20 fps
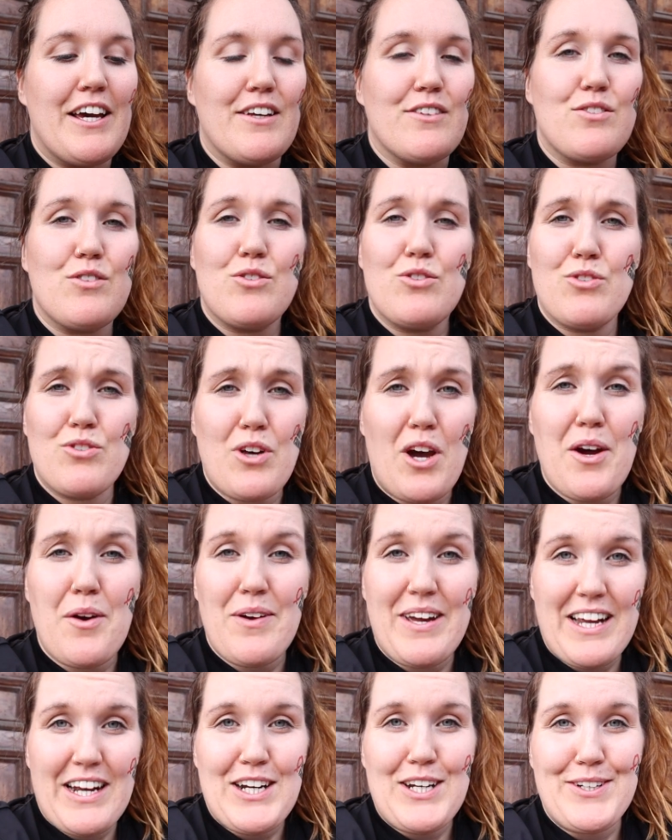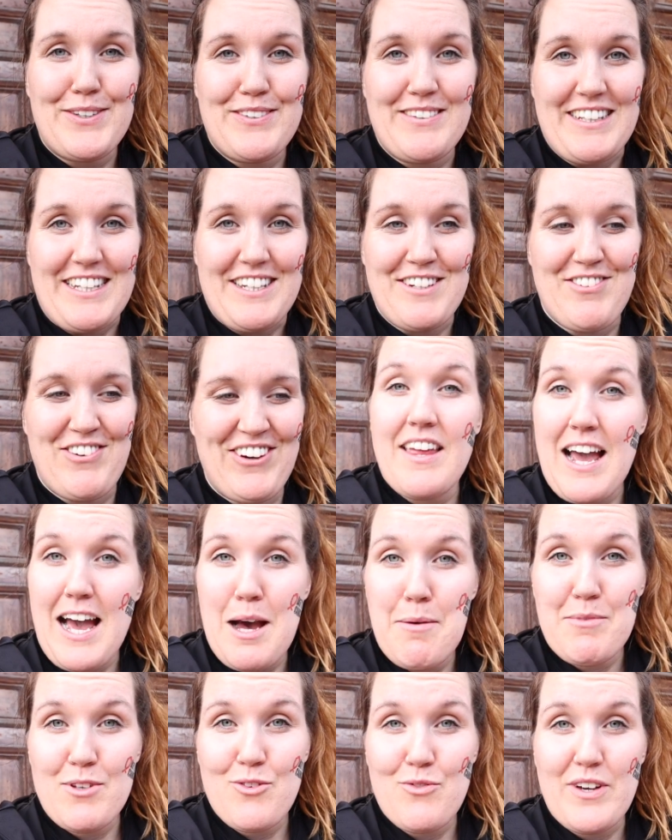is so inclusive. The
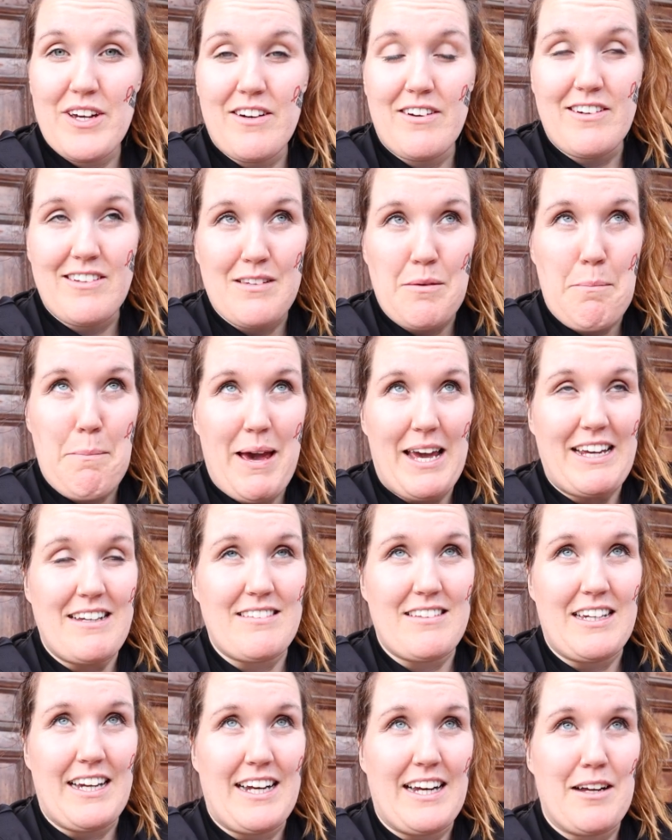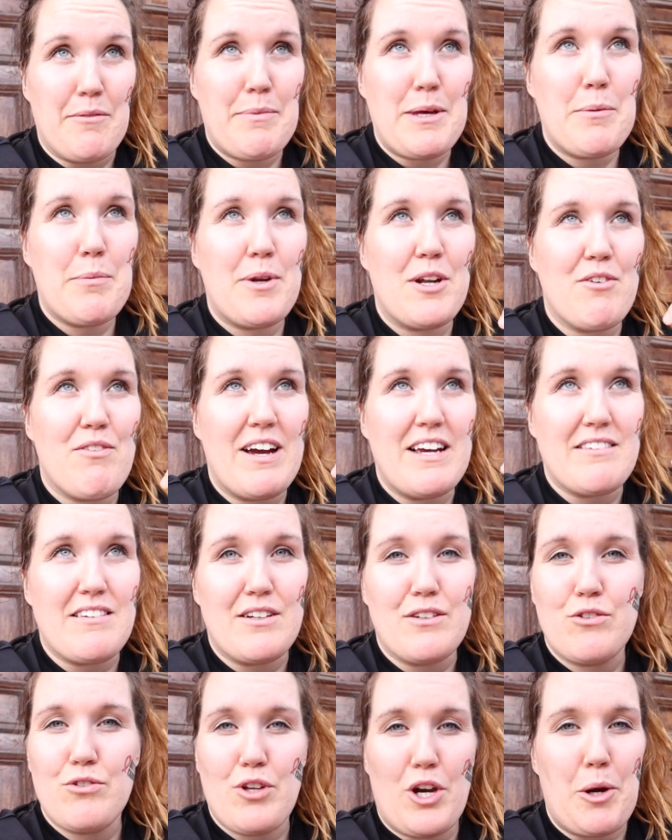atmosphere is amazing and people are
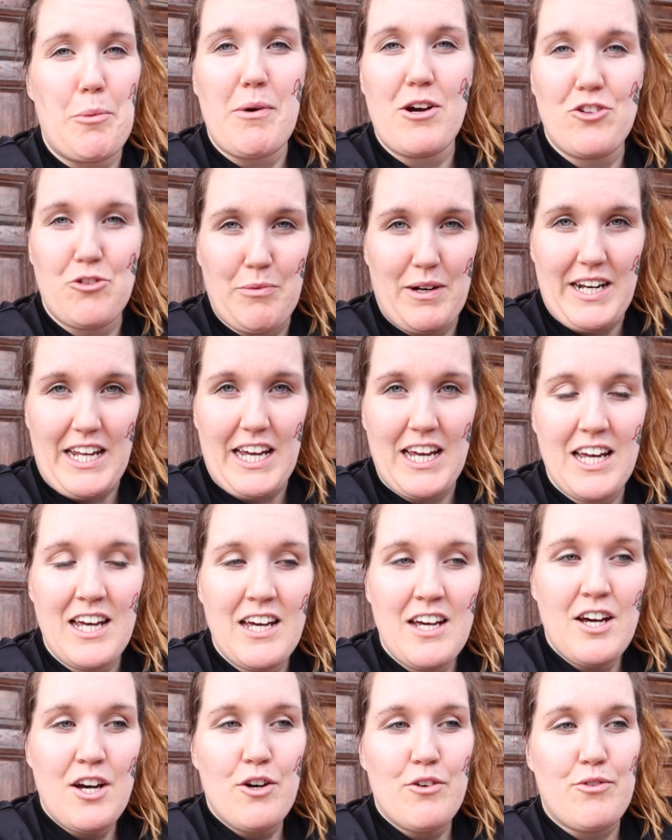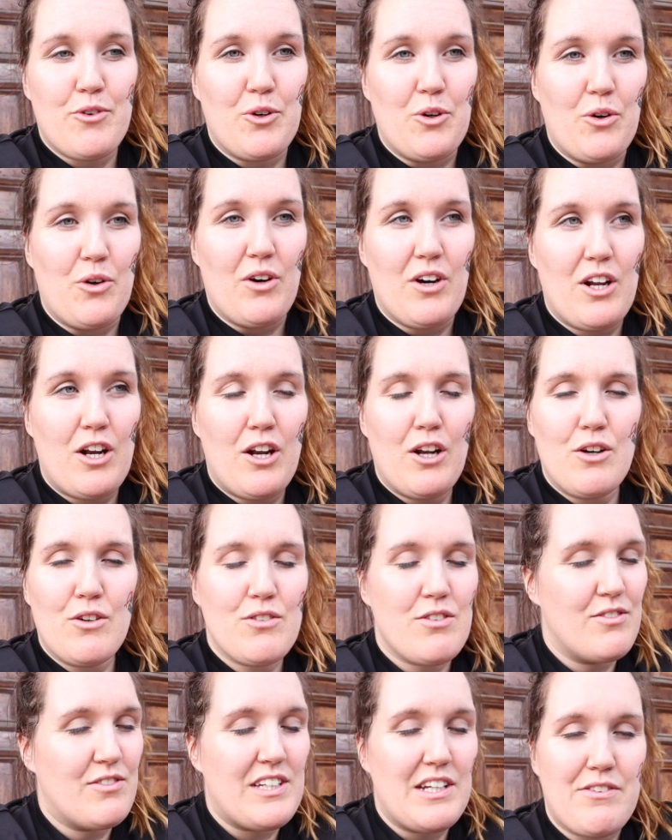raising so much money for
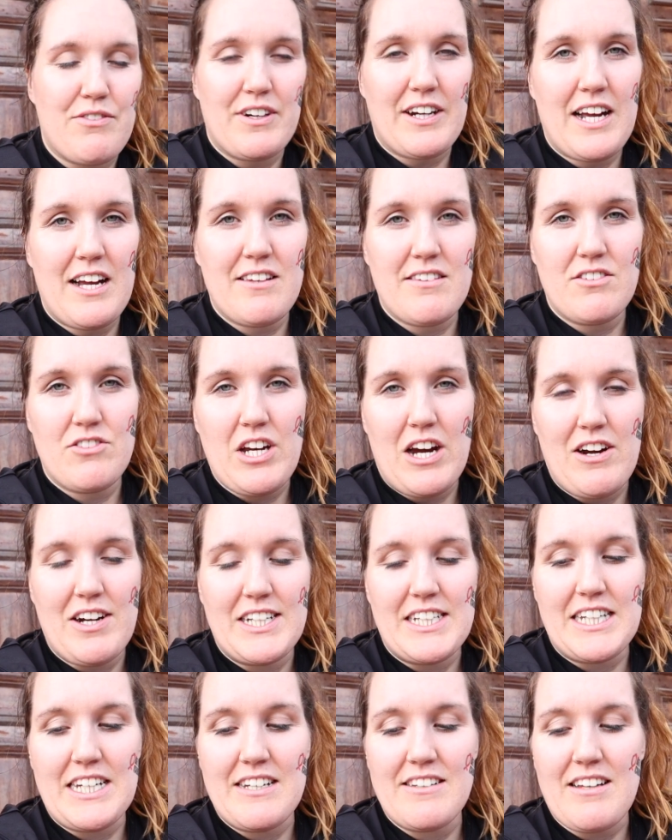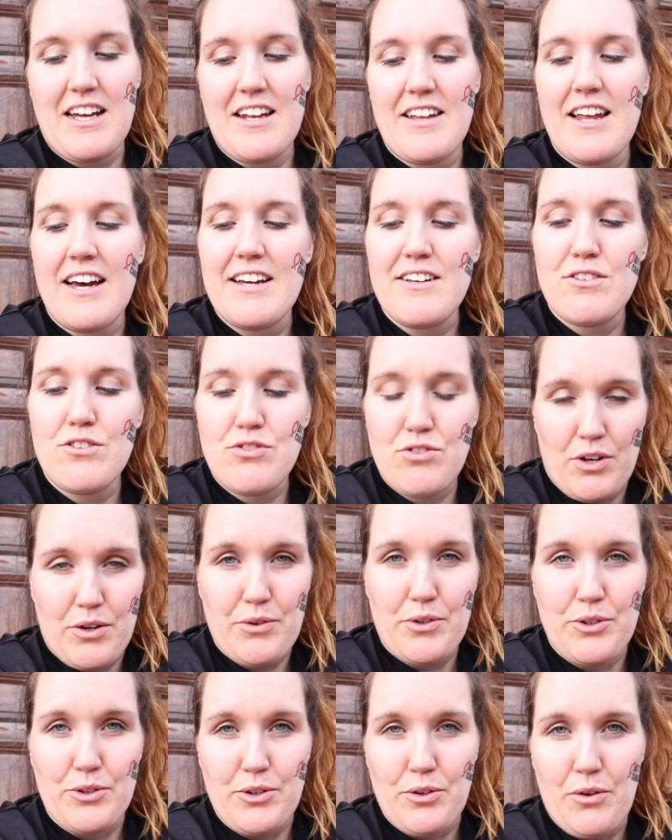lots of different cancer charities and that is so
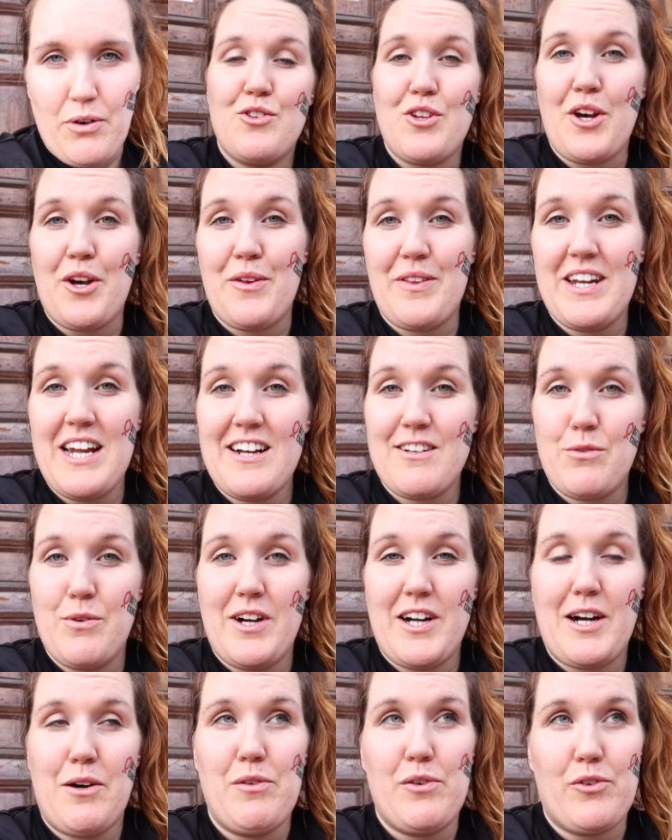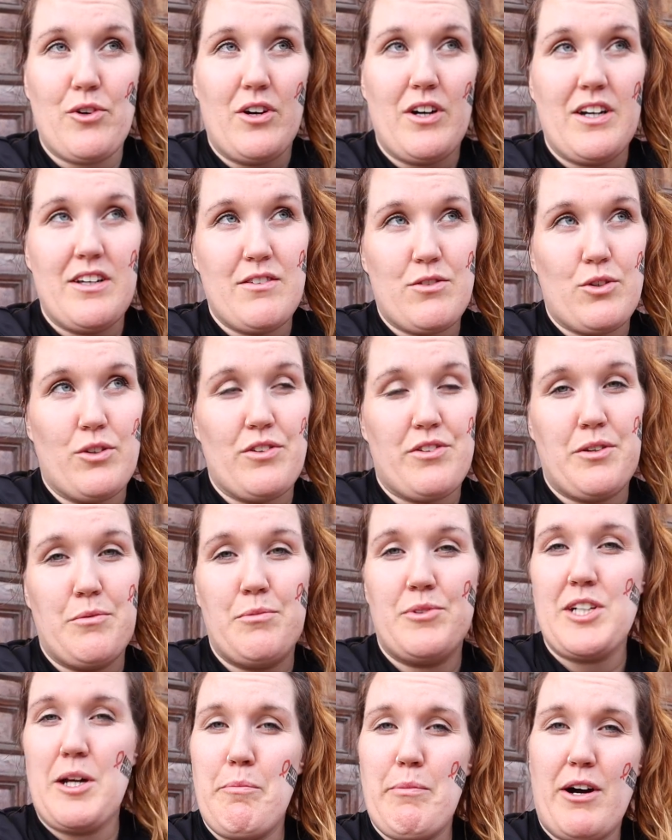cool. So the next workout we've got has got
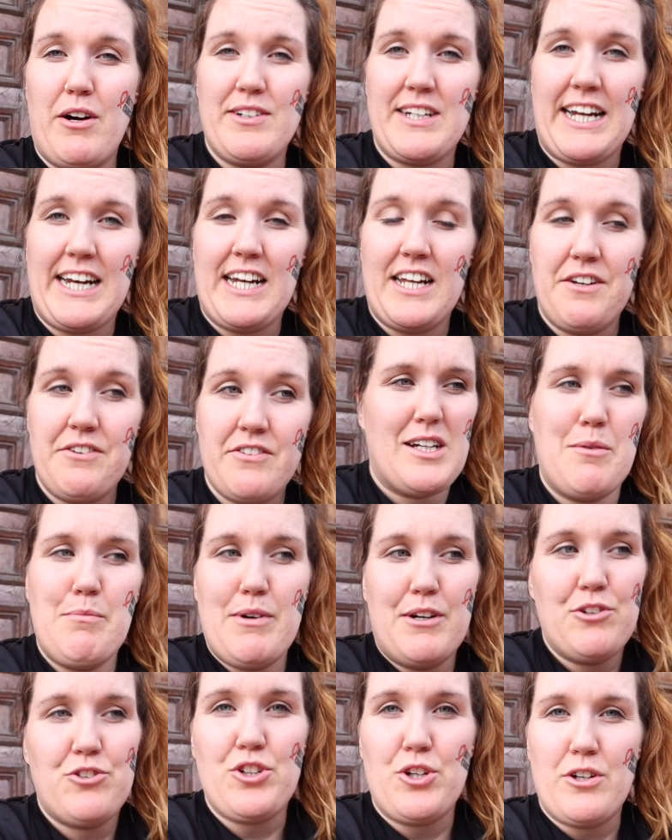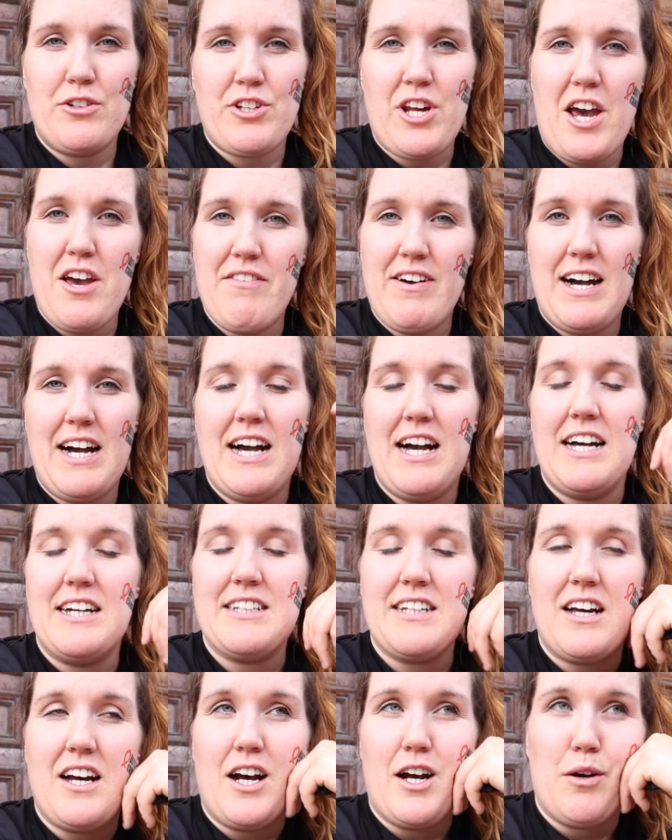some dumbbell deadlifts deadlift, dumbbell shoulder to
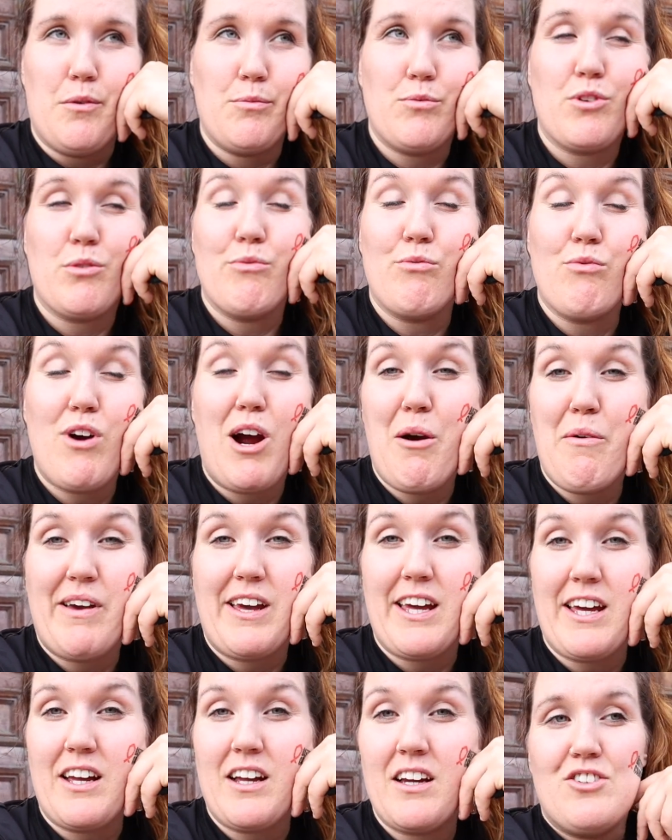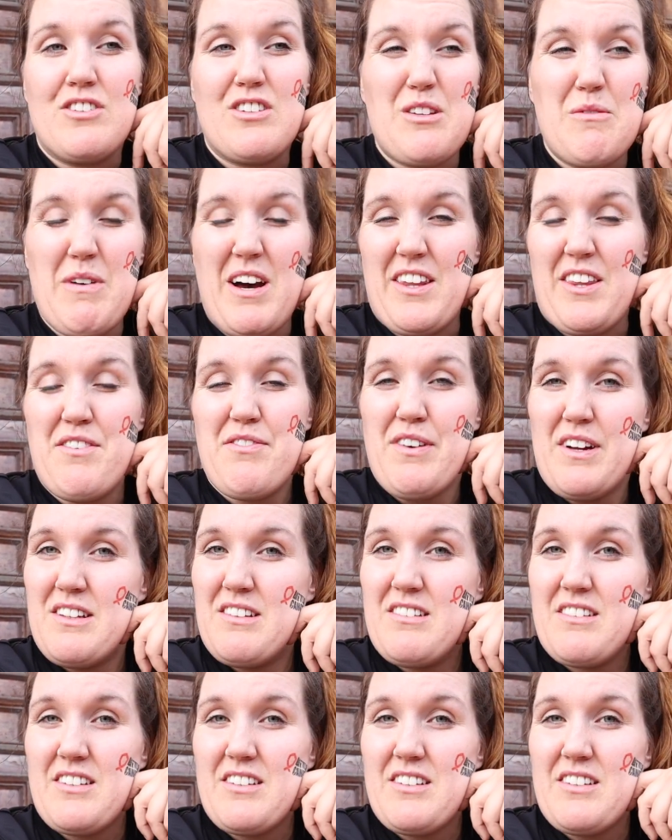overhead, um, some rowing, just some other fun